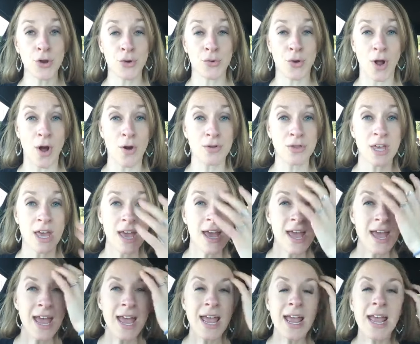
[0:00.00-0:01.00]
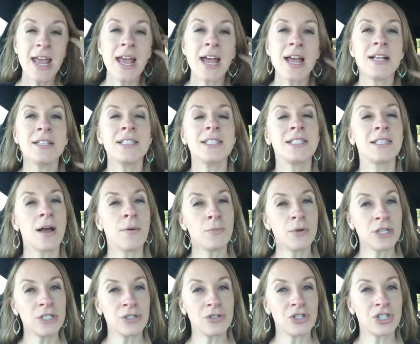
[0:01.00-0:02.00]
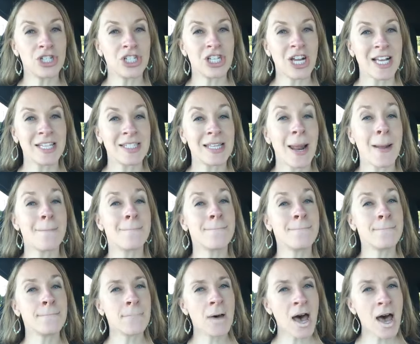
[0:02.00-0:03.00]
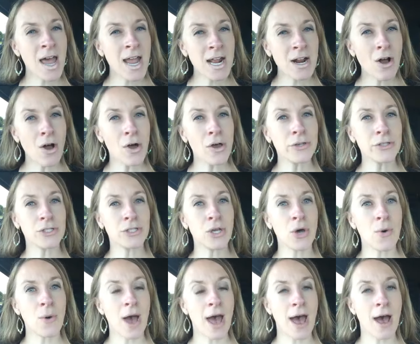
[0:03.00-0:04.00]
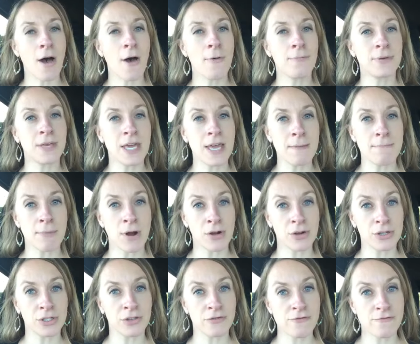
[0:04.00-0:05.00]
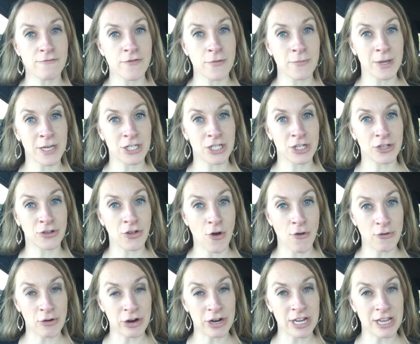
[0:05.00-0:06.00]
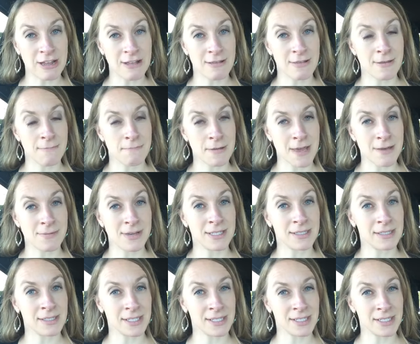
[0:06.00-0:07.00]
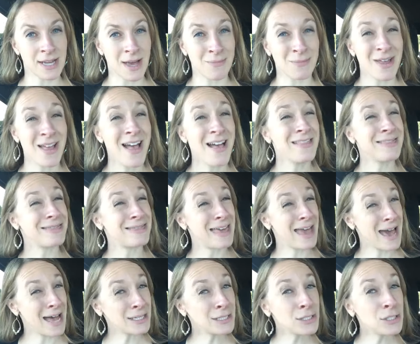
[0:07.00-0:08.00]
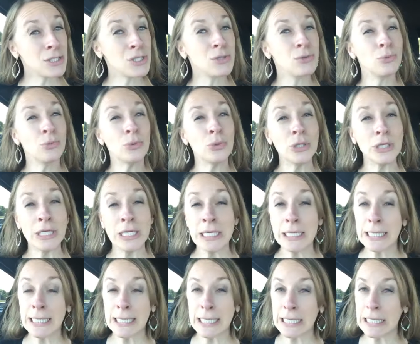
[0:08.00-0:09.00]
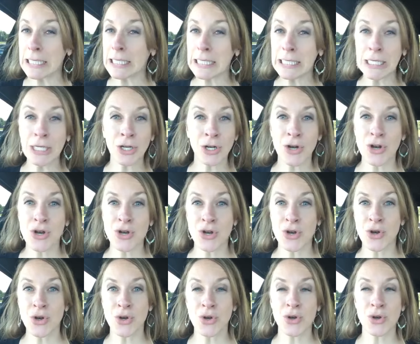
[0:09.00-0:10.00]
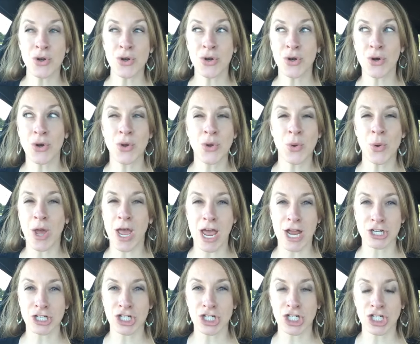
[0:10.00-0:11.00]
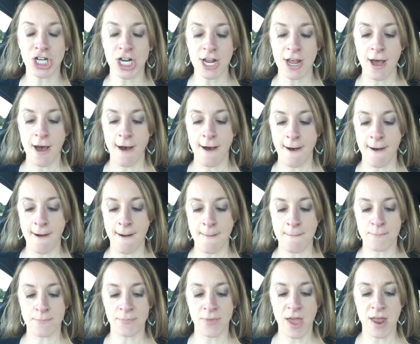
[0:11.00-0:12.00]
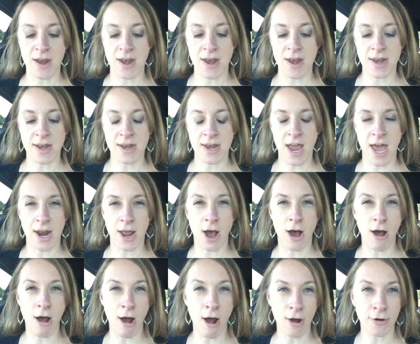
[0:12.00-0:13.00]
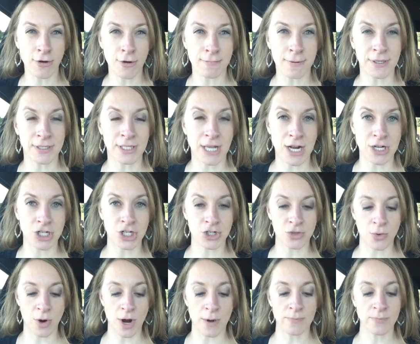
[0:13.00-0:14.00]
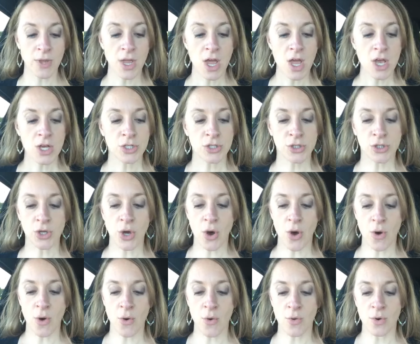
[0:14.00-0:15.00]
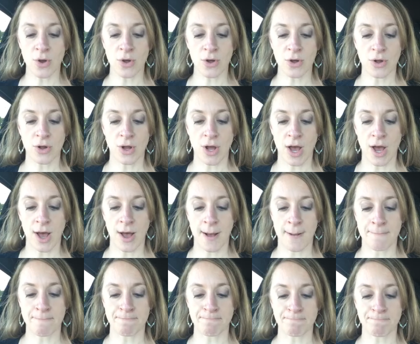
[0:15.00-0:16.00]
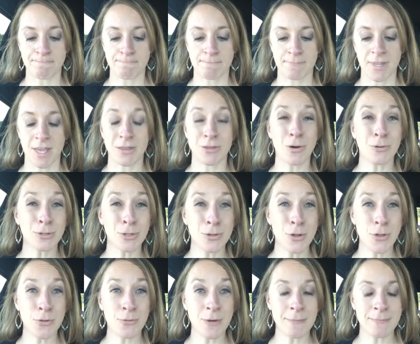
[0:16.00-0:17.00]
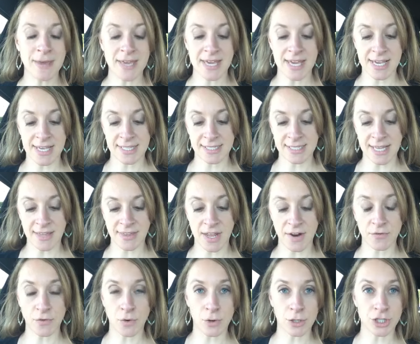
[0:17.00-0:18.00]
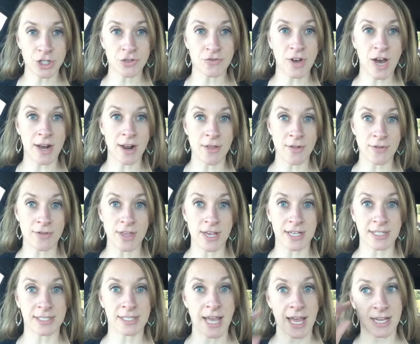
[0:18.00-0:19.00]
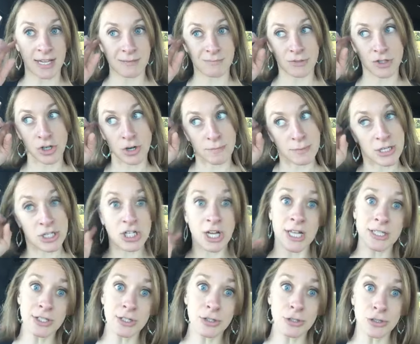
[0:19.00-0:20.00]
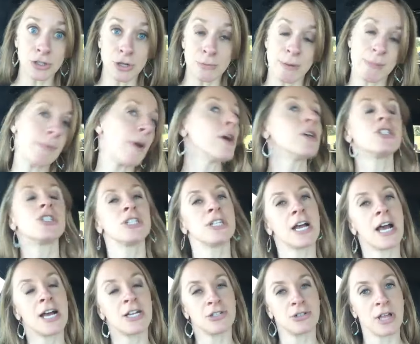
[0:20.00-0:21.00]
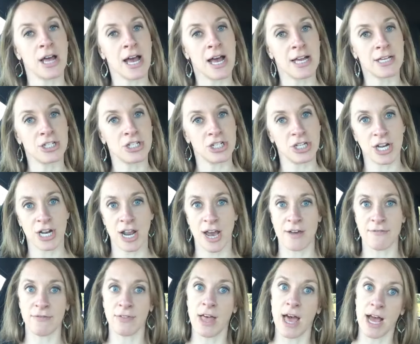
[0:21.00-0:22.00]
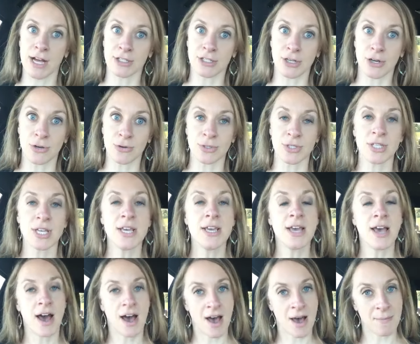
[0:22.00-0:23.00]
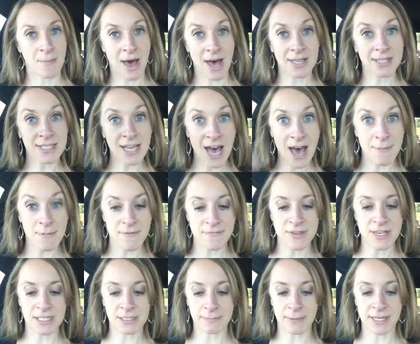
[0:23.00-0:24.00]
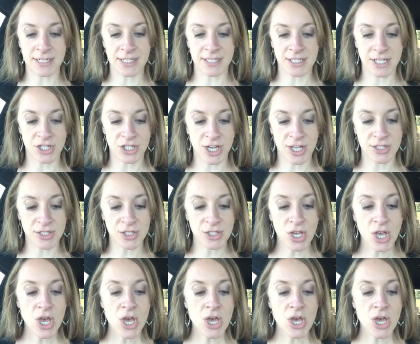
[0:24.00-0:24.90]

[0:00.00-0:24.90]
in growth. And some research suggests that it might also help keep markers of inflammation lower in the baby's system that's really newish um, and not 100% sure. So, um, those are the three biggies. And then, of course, you've got other things like should it be gentle? Should it be partially hydrolyzed? Should it have lactose? Um, on top of these big decisions.